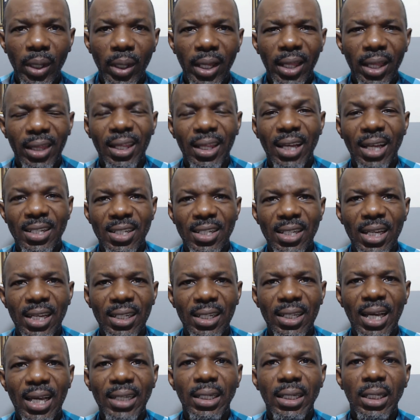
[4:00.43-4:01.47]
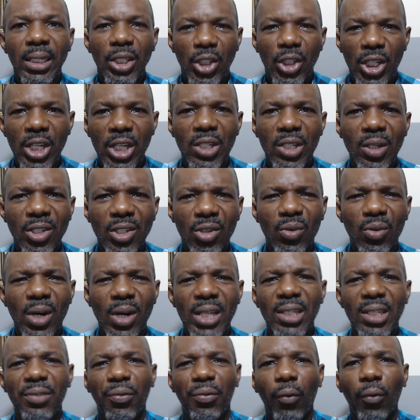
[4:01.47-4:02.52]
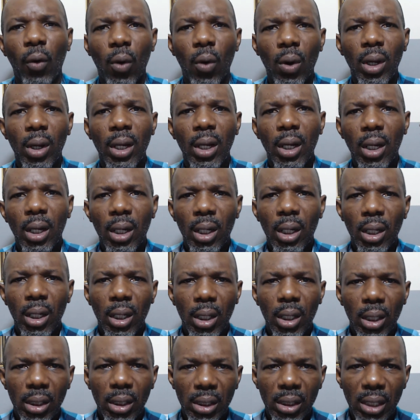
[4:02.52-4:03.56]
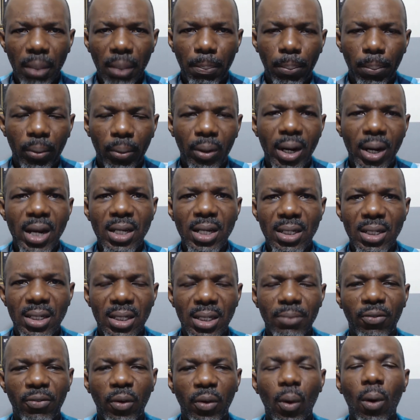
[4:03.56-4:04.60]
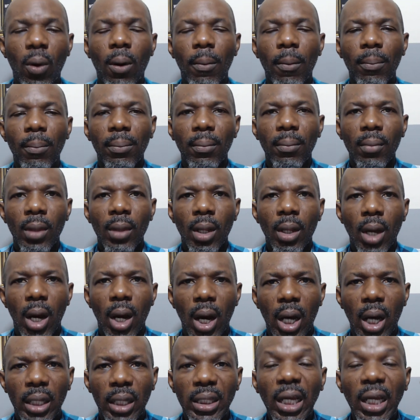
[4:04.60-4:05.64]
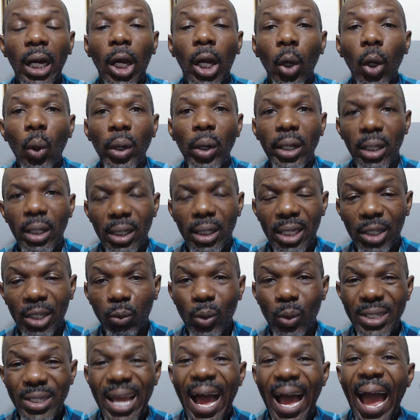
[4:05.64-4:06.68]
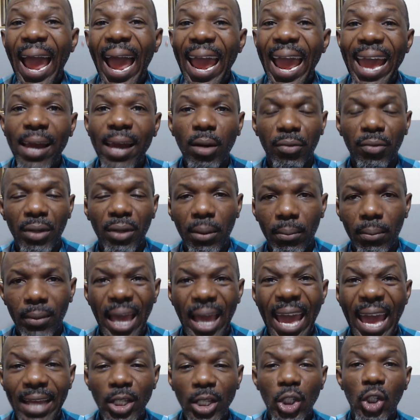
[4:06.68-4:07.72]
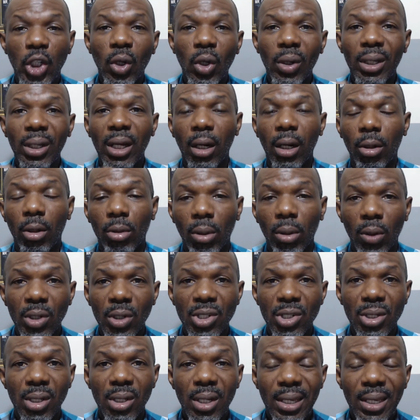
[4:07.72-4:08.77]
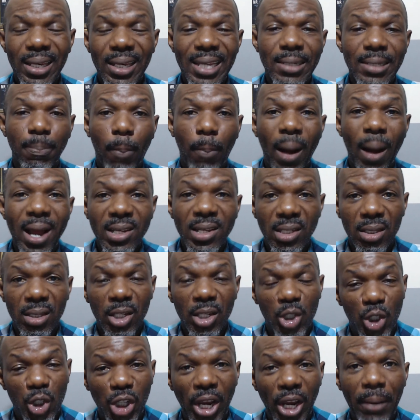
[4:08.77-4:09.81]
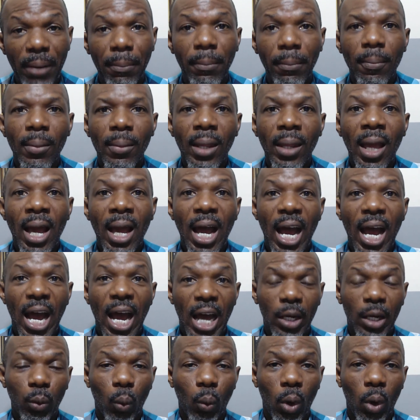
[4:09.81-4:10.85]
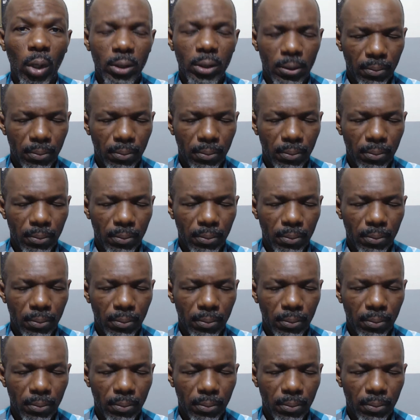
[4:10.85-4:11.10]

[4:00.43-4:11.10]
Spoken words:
that said that Jesus Christ, for the price, for the glory that was ahead of him, endured the cross, despised the shame, and what?